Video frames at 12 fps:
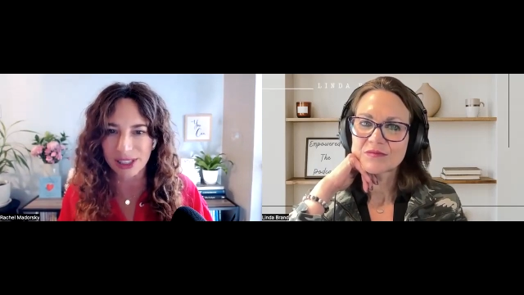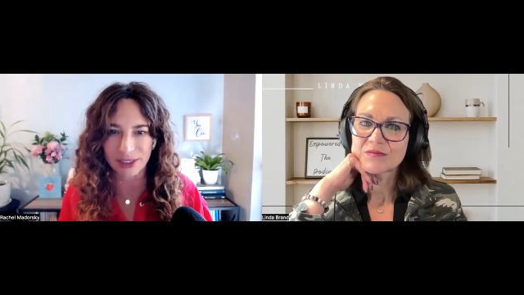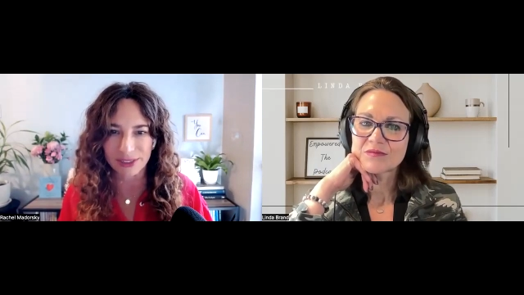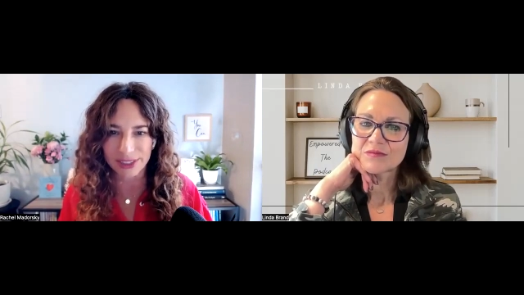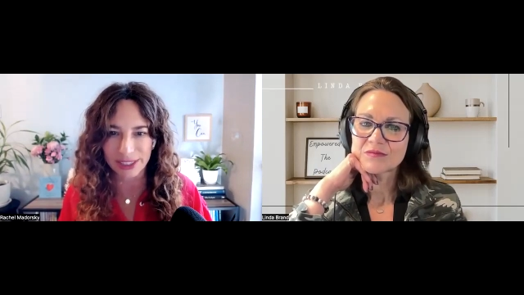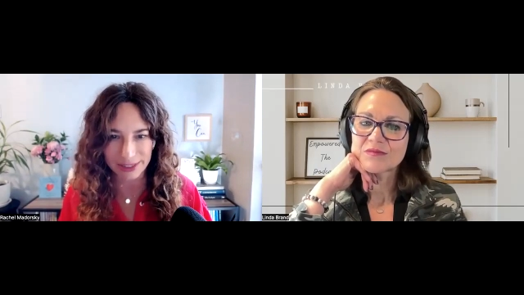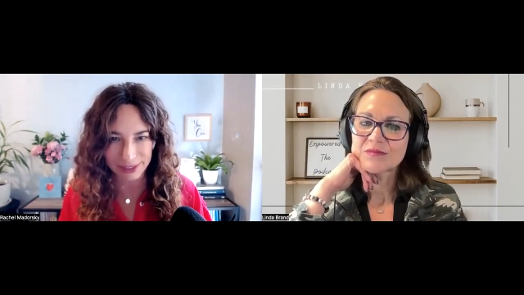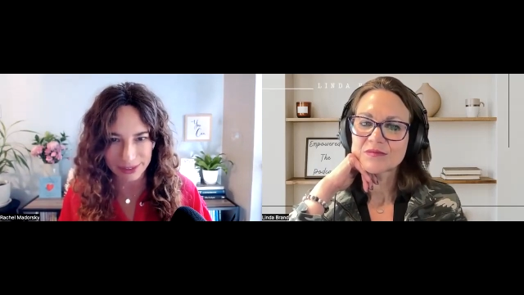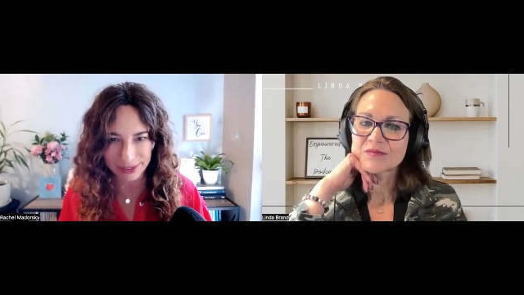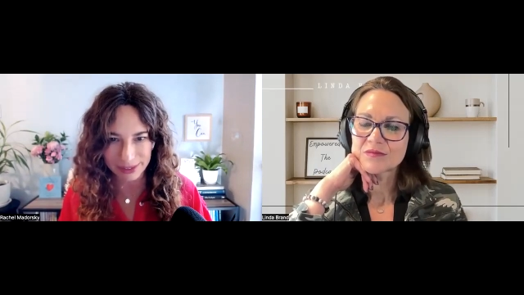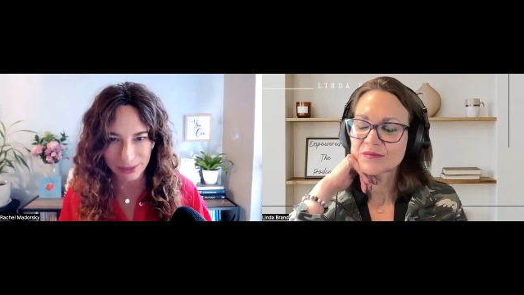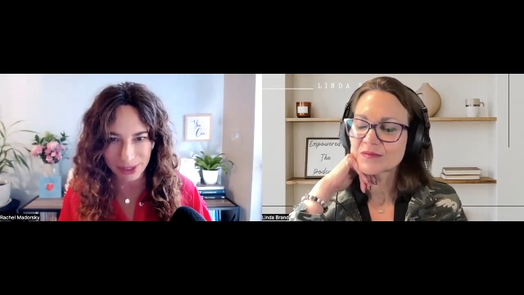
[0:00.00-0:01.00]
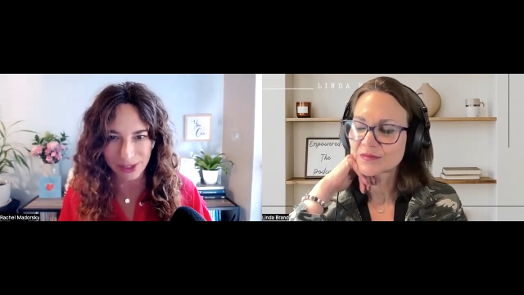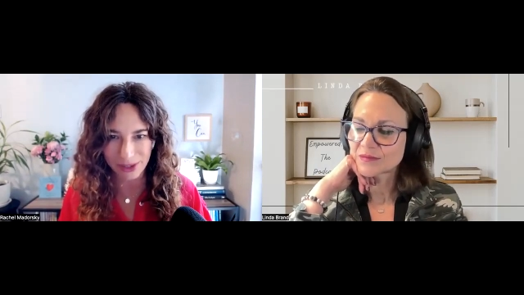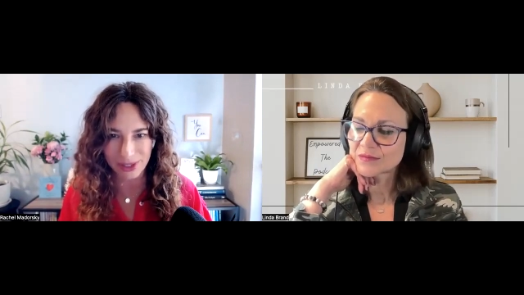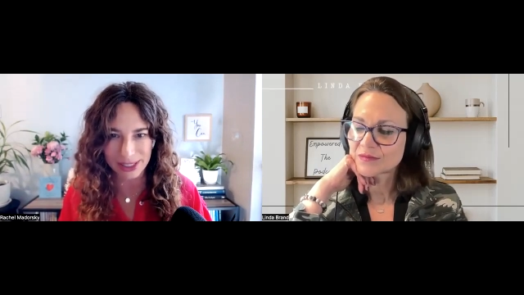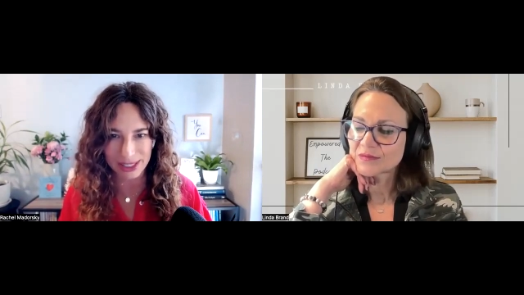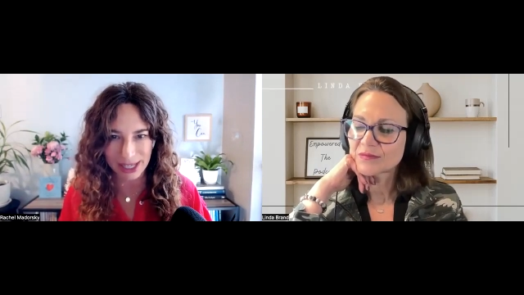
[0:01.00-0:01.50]
Speaker 1: slow down we can
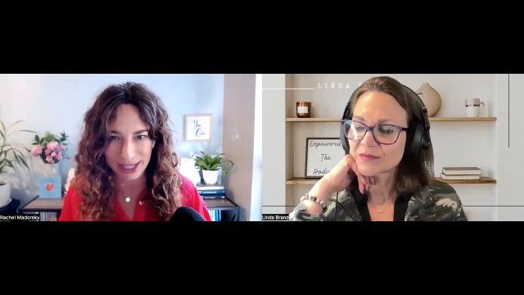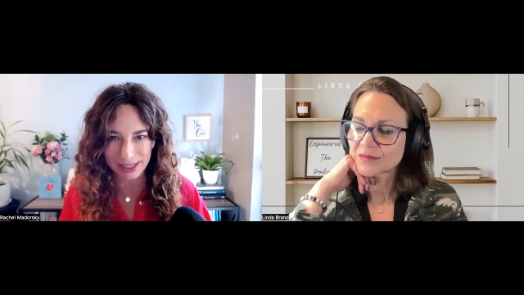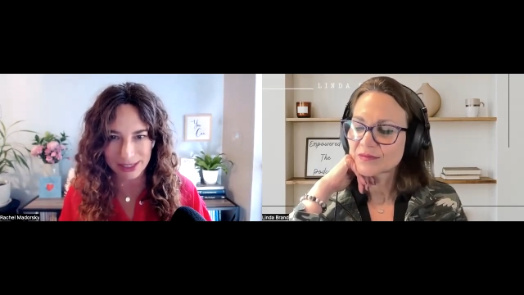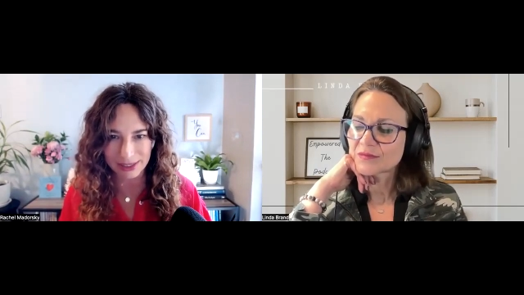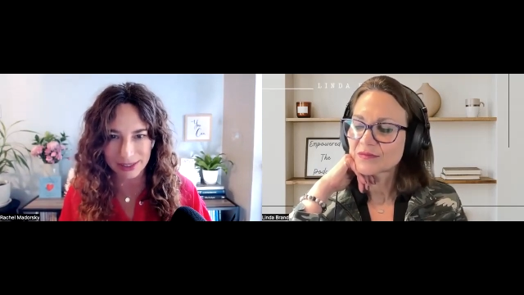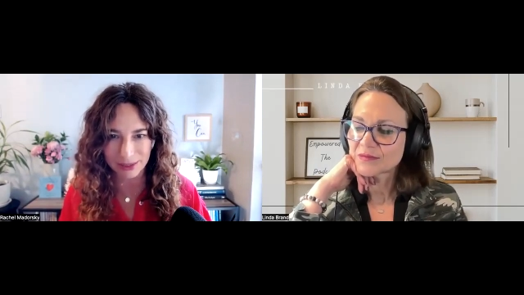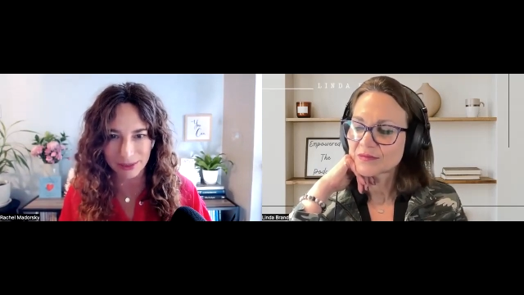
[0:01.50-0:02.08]
always ask